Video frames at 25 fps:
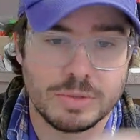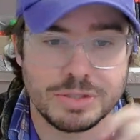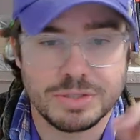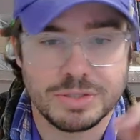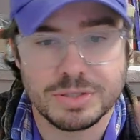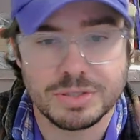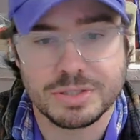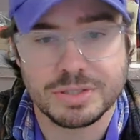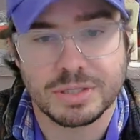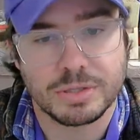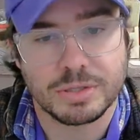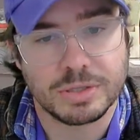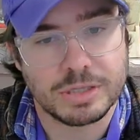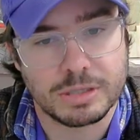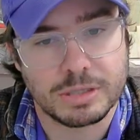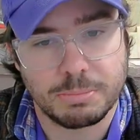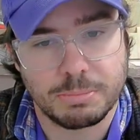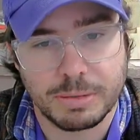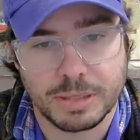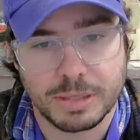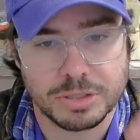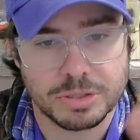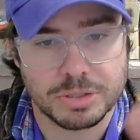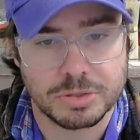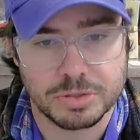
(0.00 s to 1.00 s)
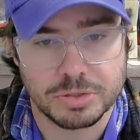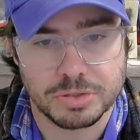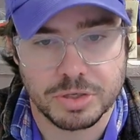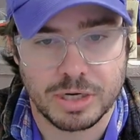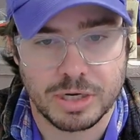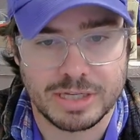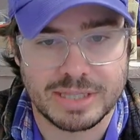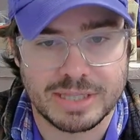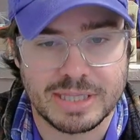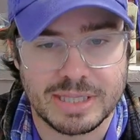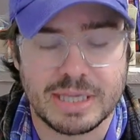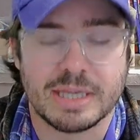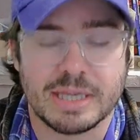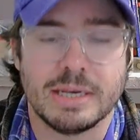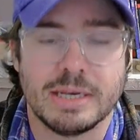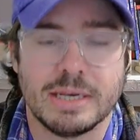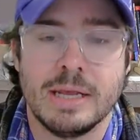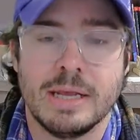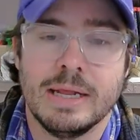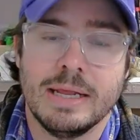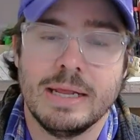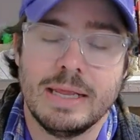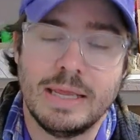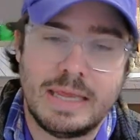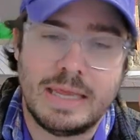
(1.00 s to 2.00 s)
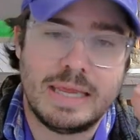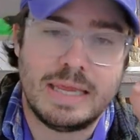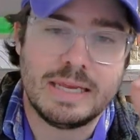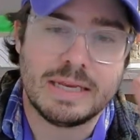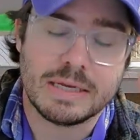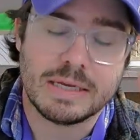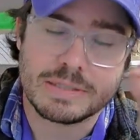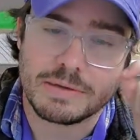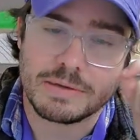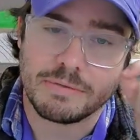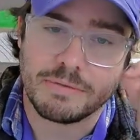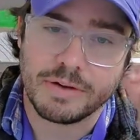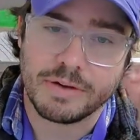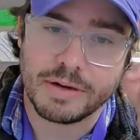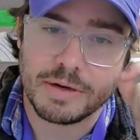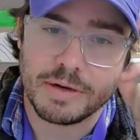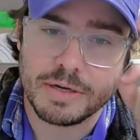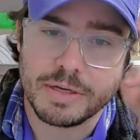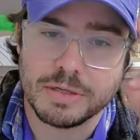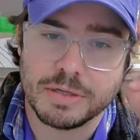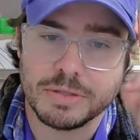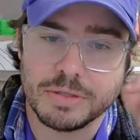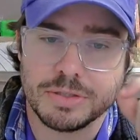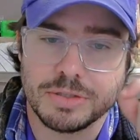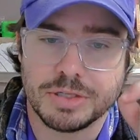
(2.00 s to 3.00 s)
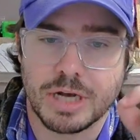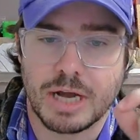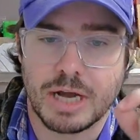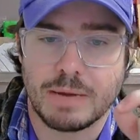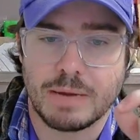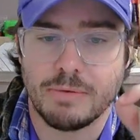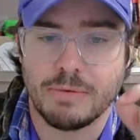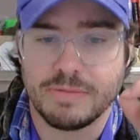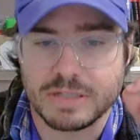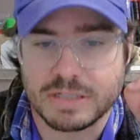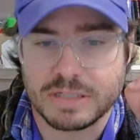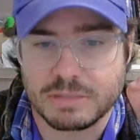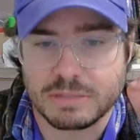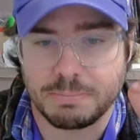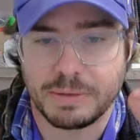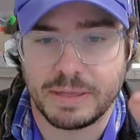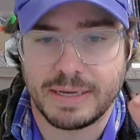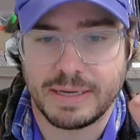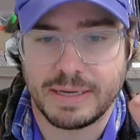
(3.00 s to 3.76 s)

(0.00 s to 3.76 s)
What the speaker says: don't want you just to look at the picture and draw it at the end. He does a very good job of